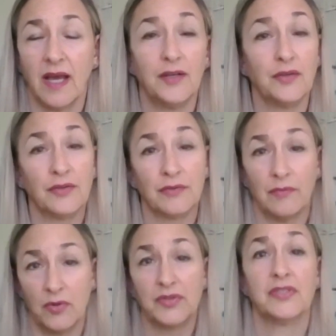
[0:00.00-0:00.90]
I know
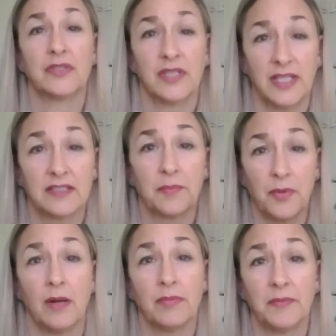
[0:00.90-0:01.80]
most of your kids are
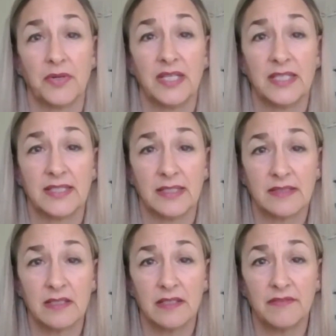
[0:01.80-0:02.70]
probably pretty
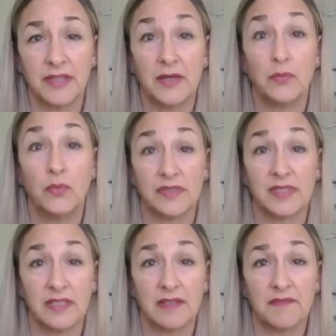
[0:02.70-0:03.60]
sensitive and they will
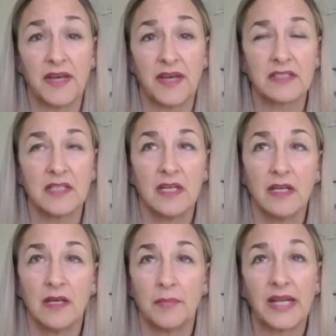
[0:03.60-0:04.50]
see an effect,
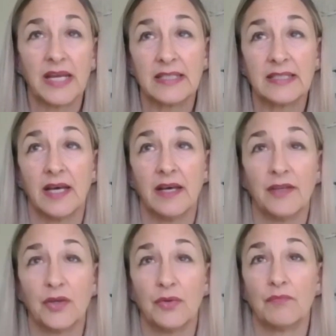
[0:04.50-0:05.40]
but I can tell
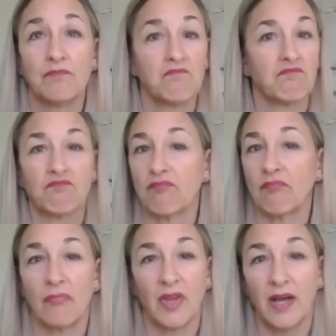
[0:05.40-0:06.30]
you,
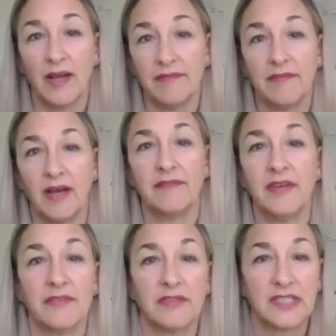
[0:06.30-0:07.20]
I've
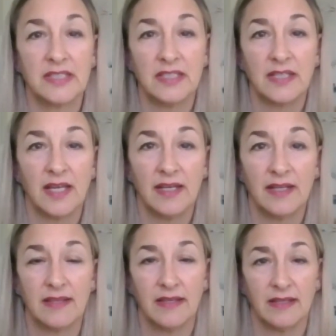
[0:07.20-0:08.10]
never seen
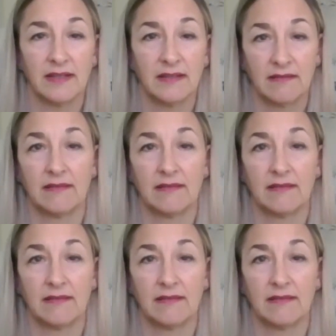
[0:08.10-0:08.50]
anything